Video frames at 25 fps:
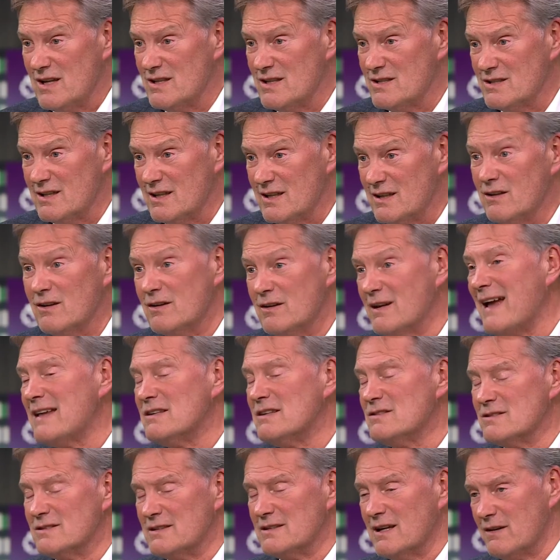it. Look,
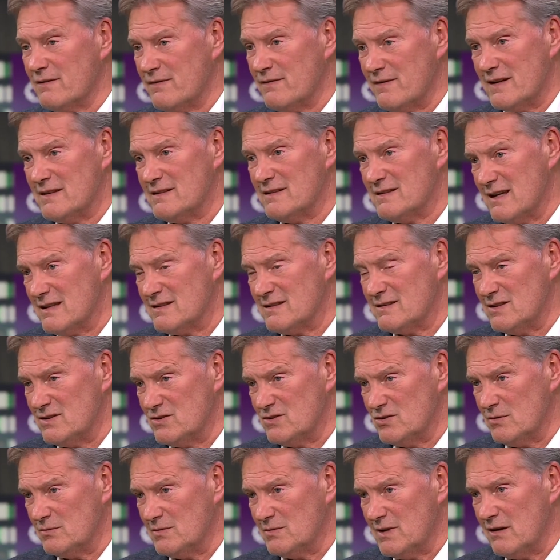Ange's done a fantastic
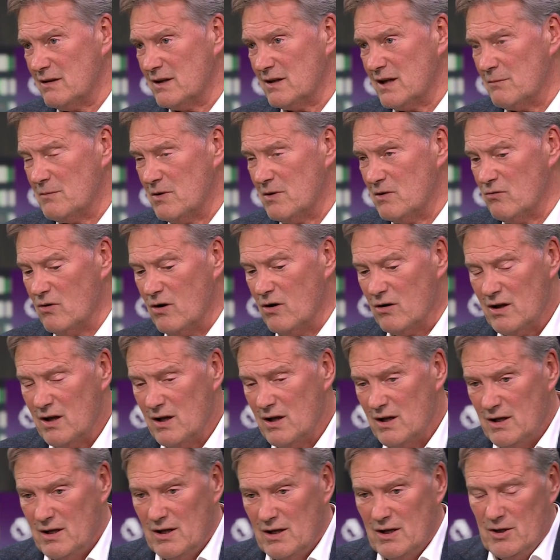job, don't get me wrong.
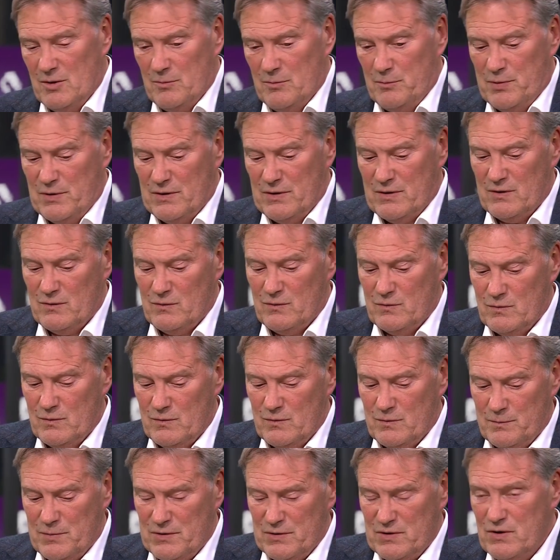But
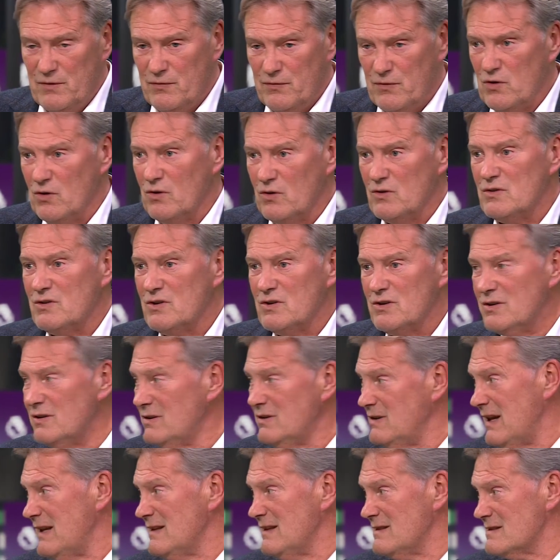you've got to
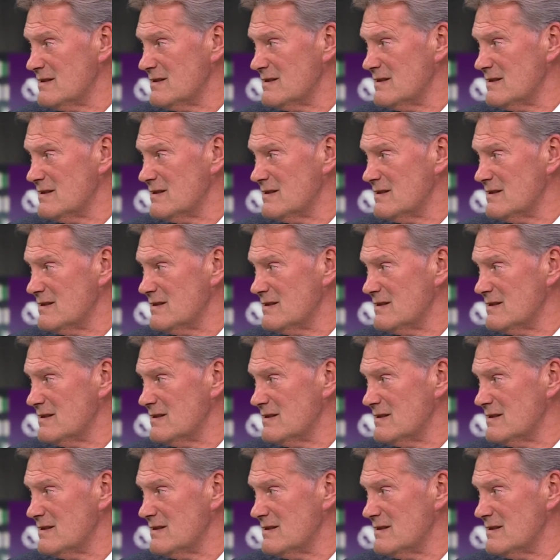condense the